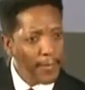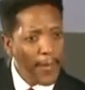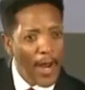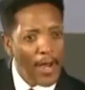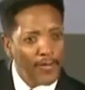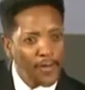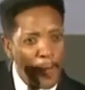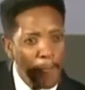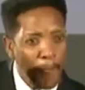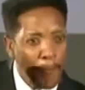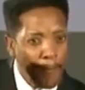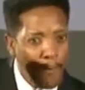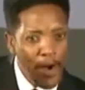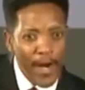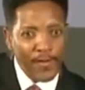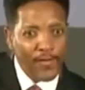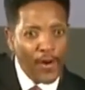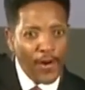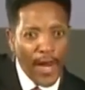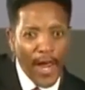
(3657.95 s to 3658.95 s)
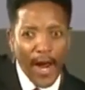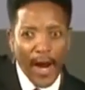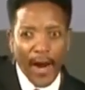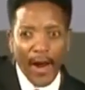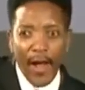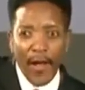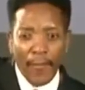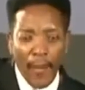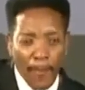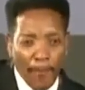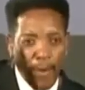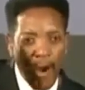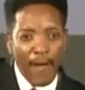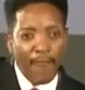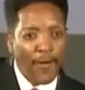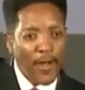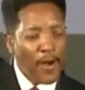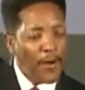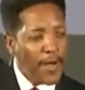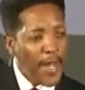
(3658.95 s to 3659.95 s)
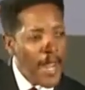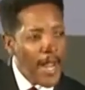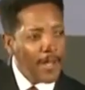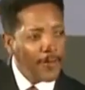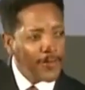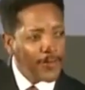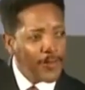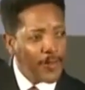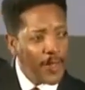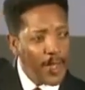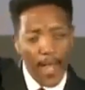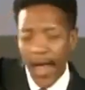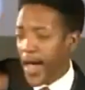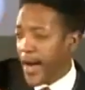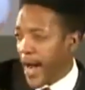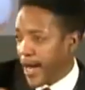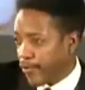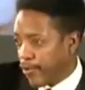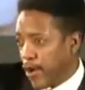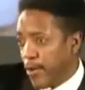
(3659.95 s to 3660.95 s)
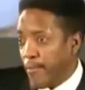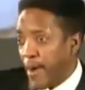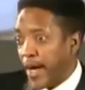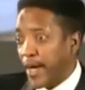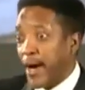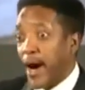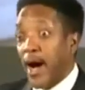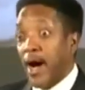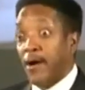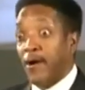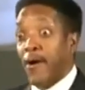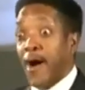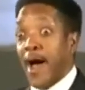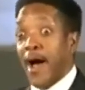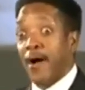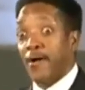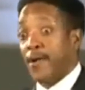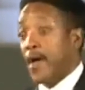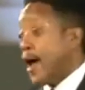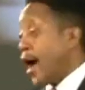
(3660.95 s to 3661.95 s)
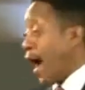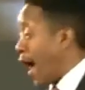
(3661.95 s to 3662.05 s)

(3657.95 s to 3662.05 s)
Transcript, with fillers: There's a preacher there that pray for your niece. And I turned my car around.